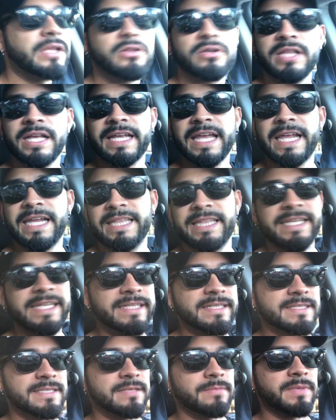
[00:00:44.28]
They look like
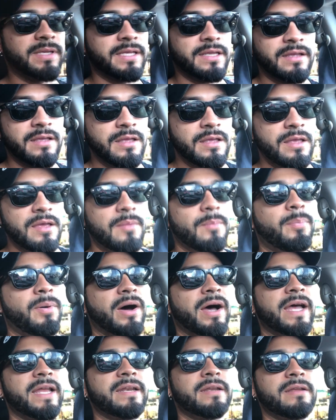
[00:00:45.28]
aliens to me.
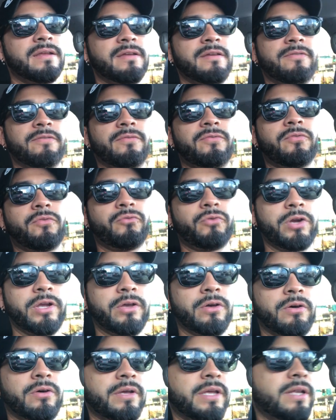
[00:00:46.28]
But, for
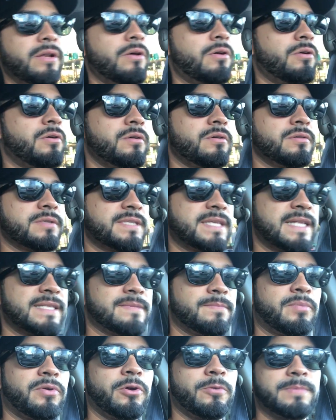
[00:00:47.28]
real, in all
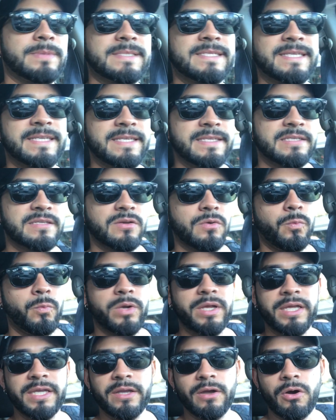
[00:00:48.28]
sense and purposes,
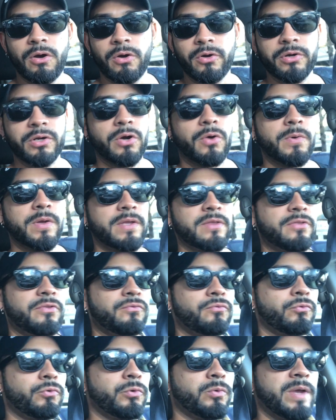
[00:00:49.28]
we are going
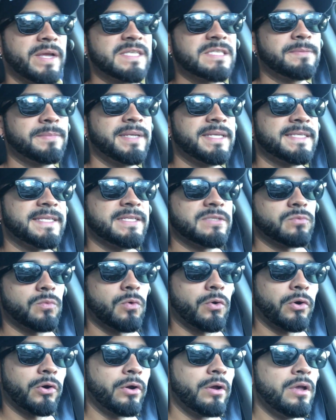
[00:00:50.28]
through a species
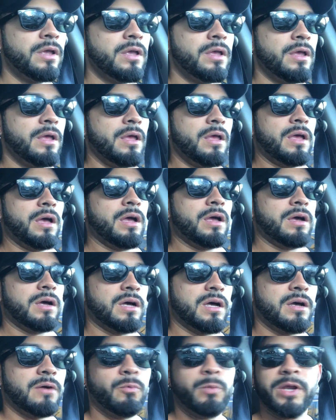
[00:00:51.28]
war.
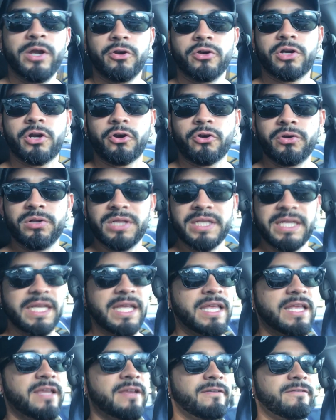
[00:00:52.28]
We are currently
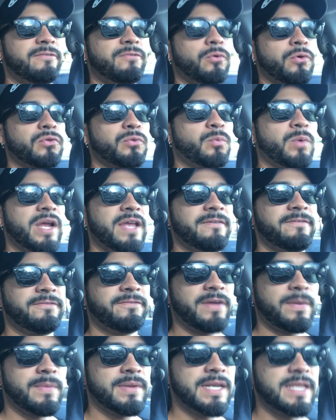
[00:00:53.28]
in fourth wave
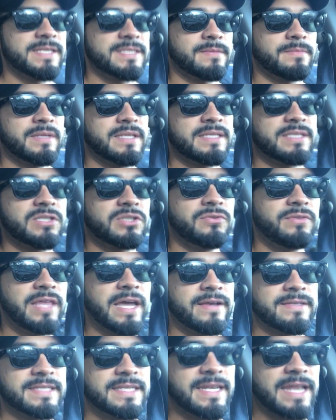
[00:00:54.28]
feminism. It's
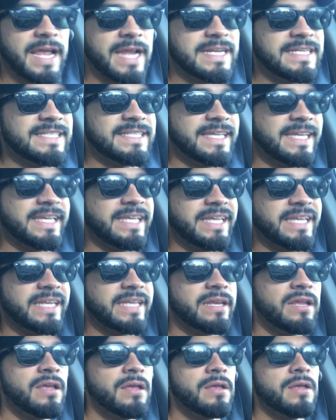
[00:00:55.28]

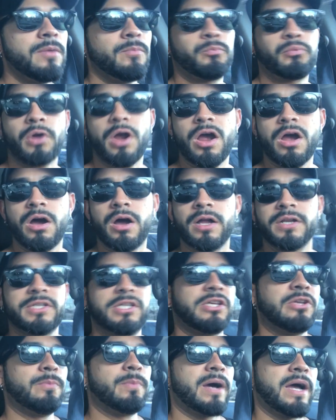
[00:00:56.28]
2019. Brought on
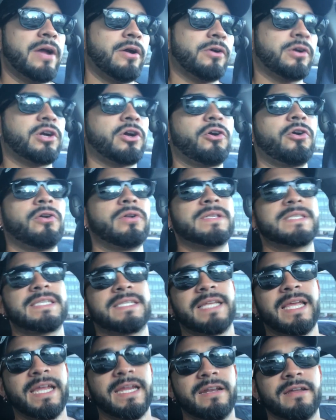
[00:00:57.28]
to you by our current
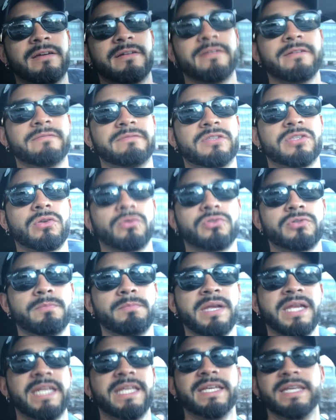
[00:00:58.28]
state of
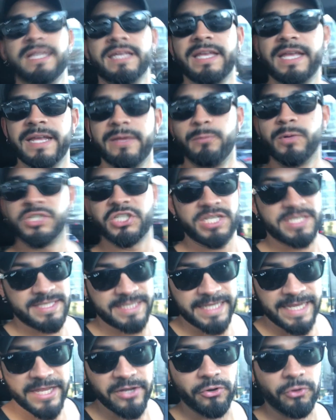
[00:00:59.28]
social media, which is
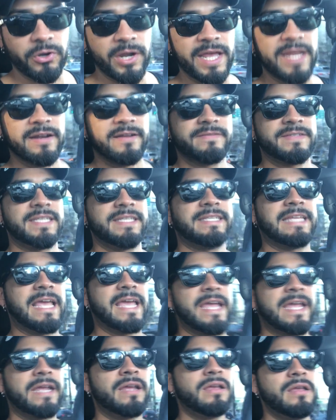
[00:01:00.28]
the internet of
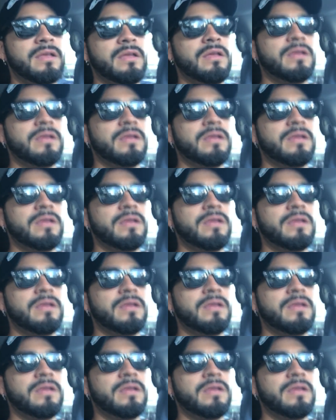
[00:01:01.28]
today.